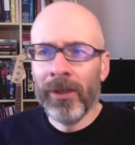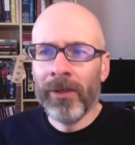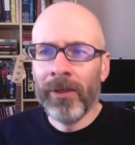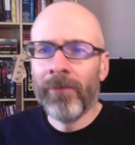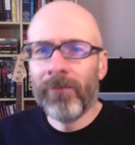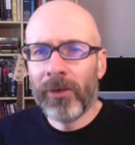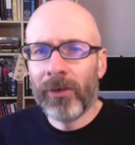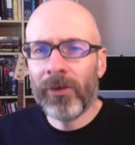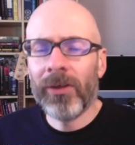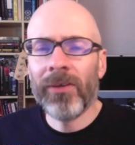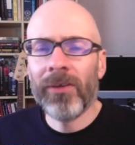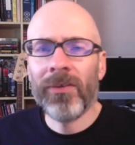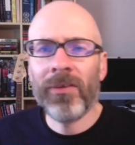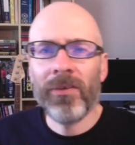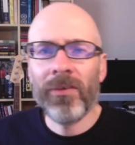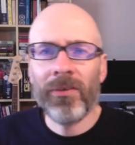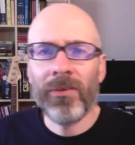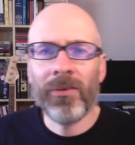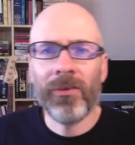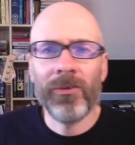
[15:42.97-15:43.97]

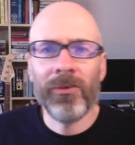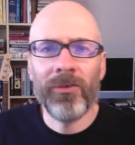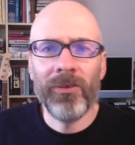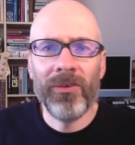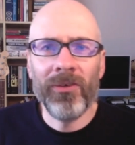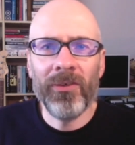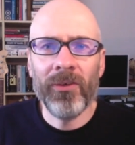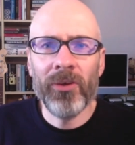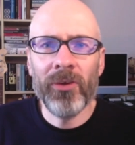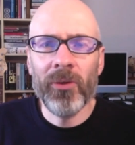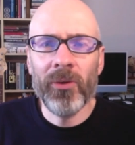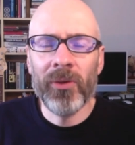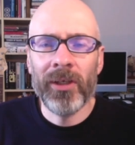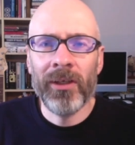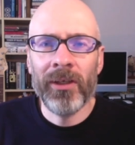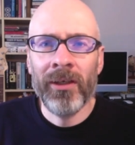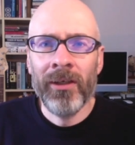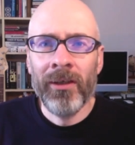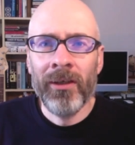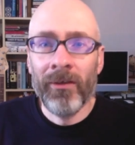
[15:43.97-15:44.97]
various searches. So you
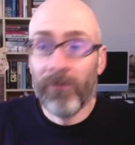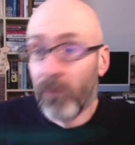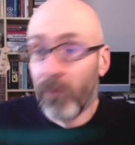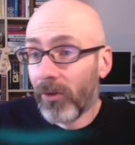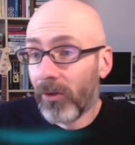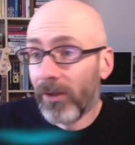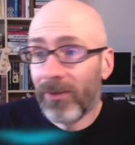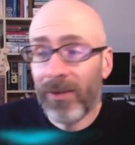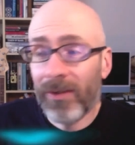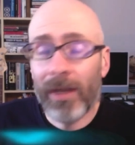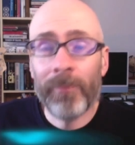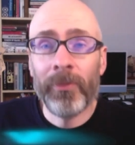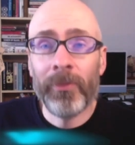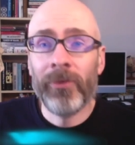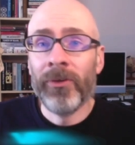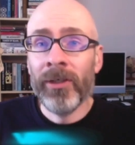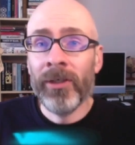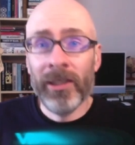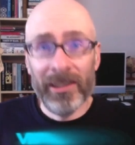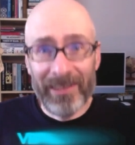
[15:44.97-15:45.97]
can, for
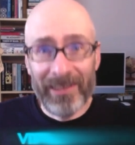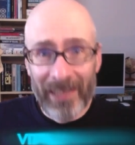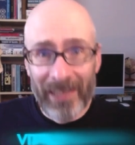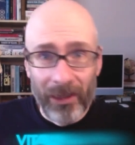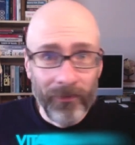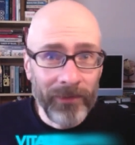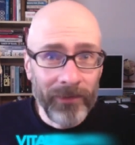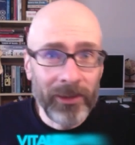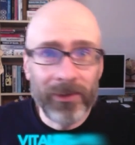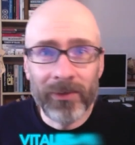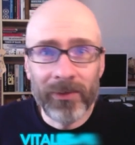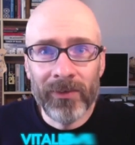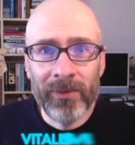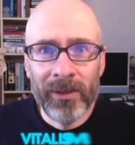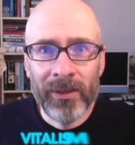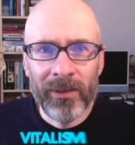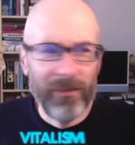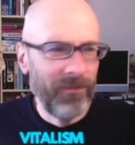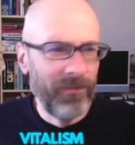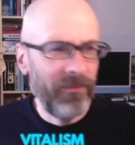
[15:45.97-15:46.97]
example, delve
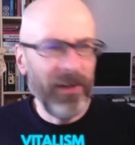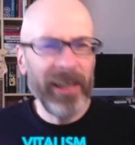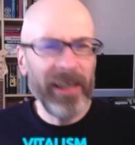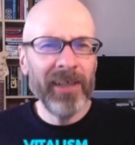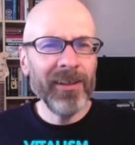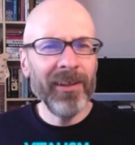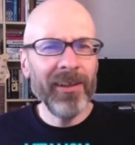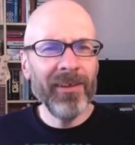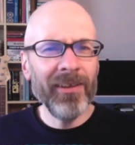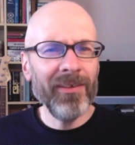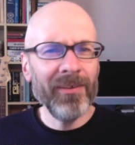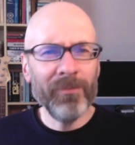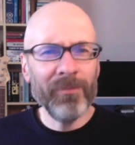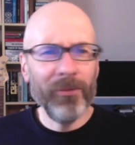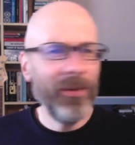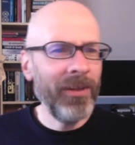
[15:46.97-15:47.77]
into vitalism.